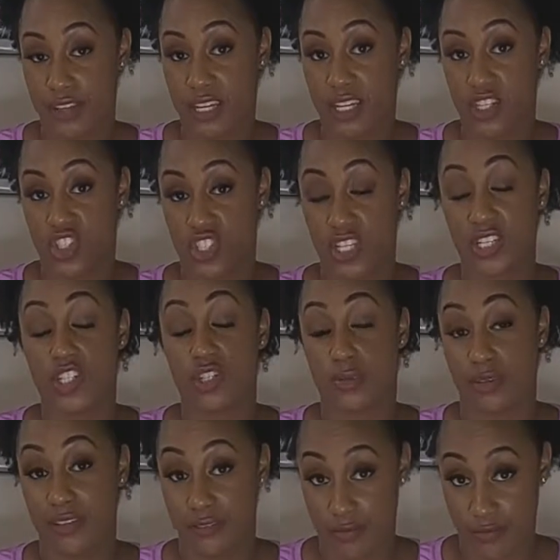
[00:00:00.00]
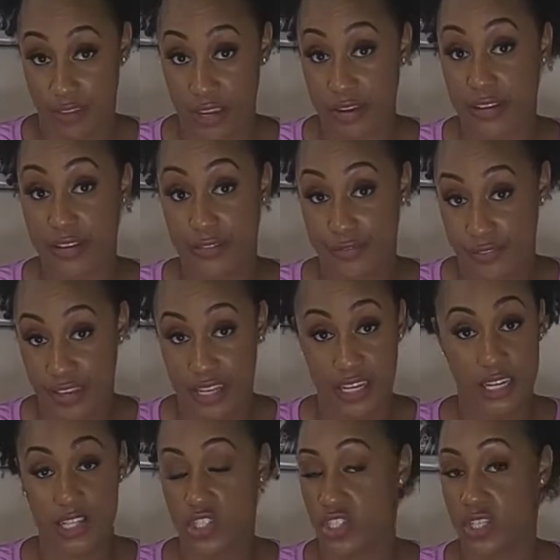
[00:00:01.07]
fitted sheet, should be very
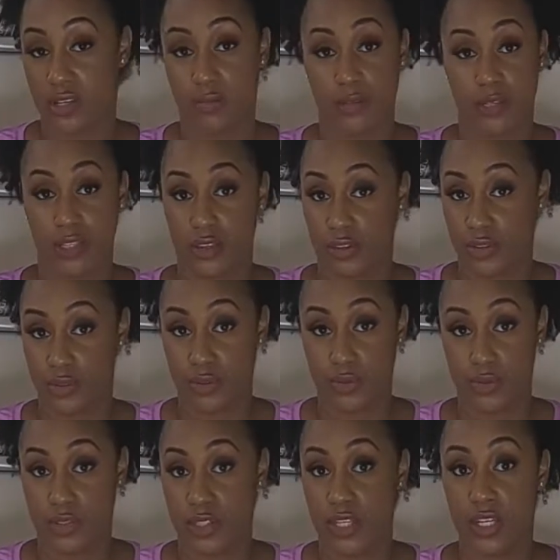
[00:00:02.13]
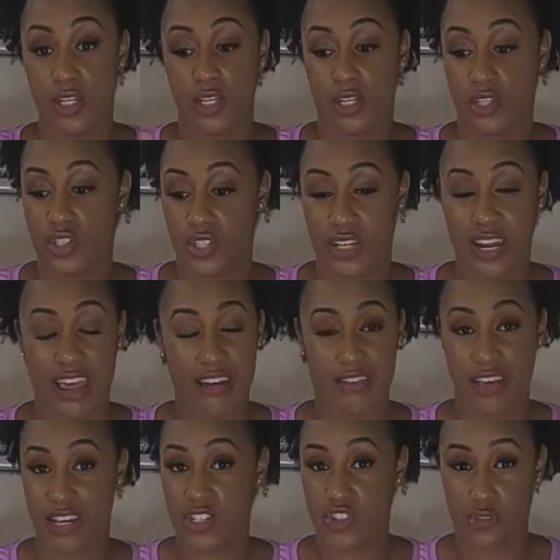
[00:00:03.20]
fitted. It shouldn't be loose. You shouldn't
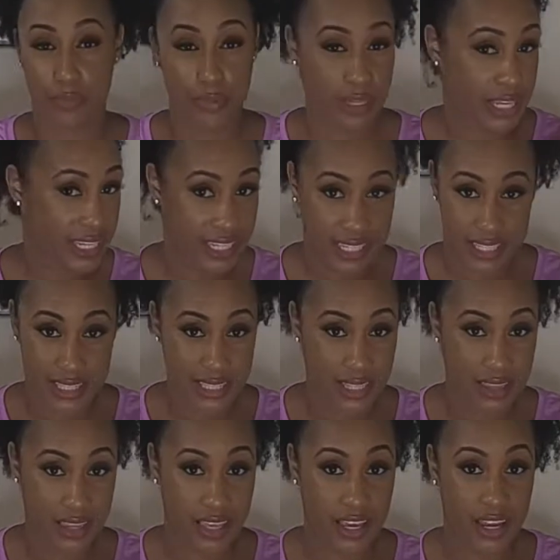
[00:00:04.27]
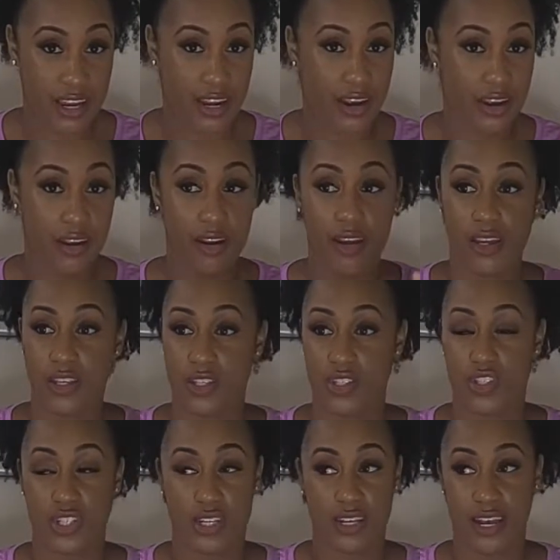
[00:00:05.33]
have extra blankets in there. You
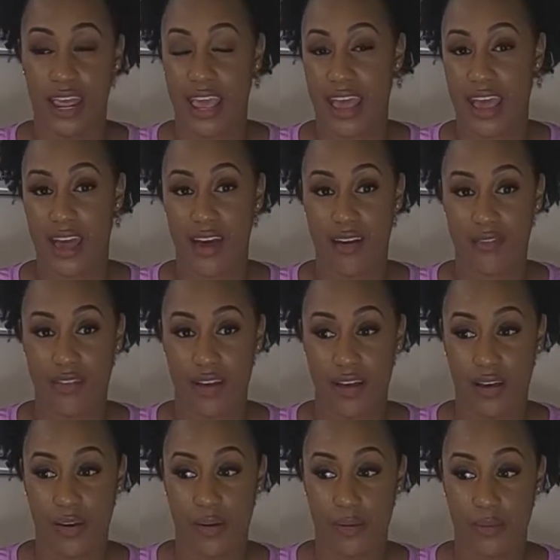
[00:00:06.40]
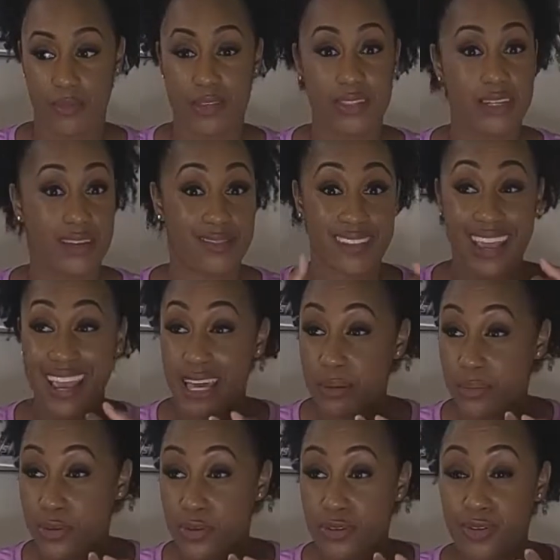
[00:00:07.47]
shouldn't have stuffed
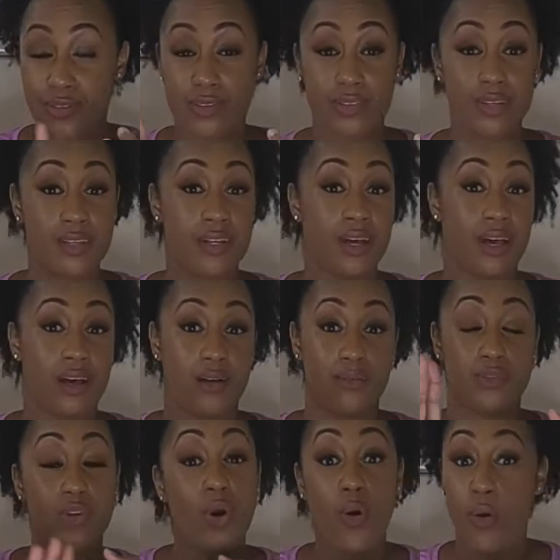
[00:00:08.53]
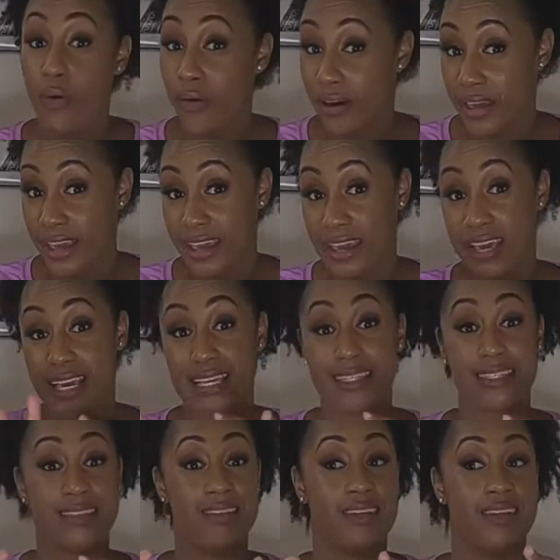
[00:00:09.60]
animals,
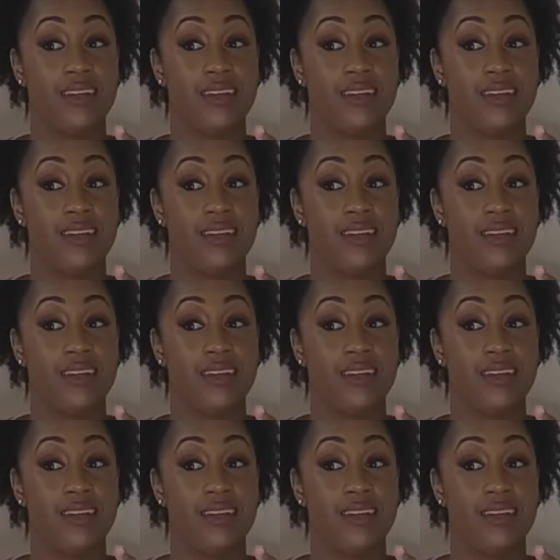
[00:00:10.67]
toys,